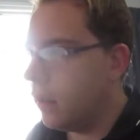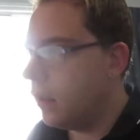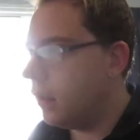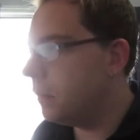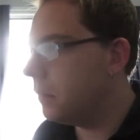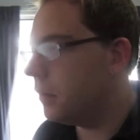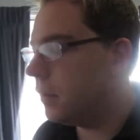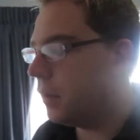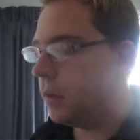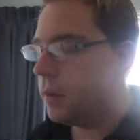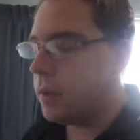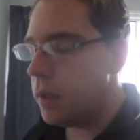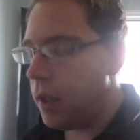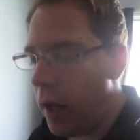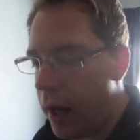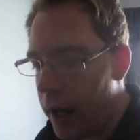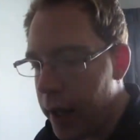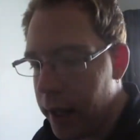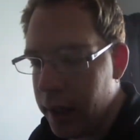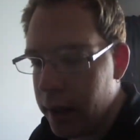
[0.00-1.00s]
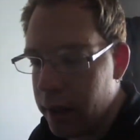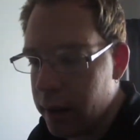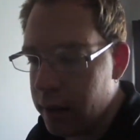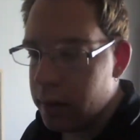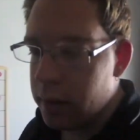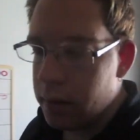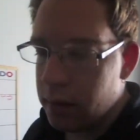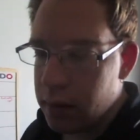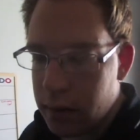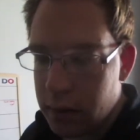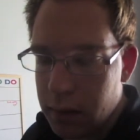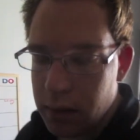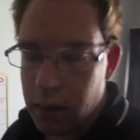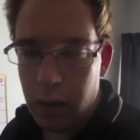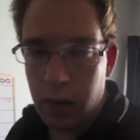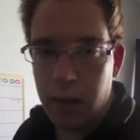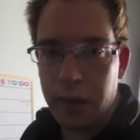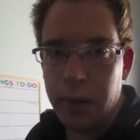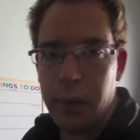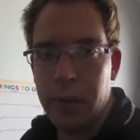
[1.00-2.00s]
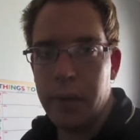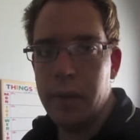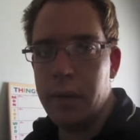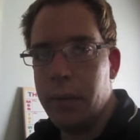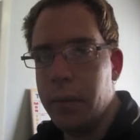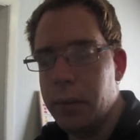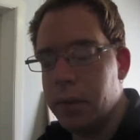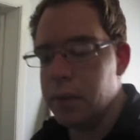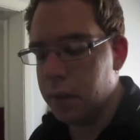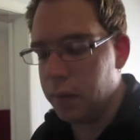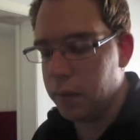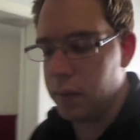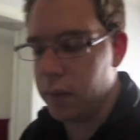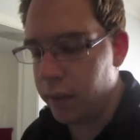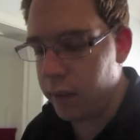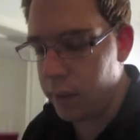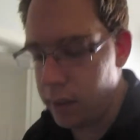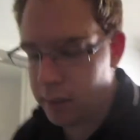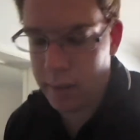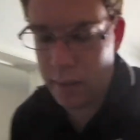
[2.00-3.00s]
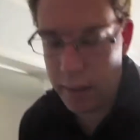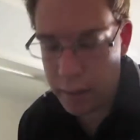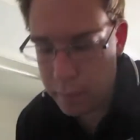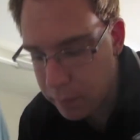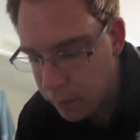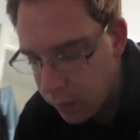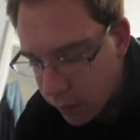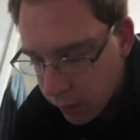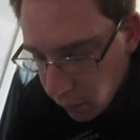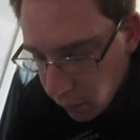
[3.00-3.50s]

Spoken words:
I'm so tired. All I wanted was a good night's sleep.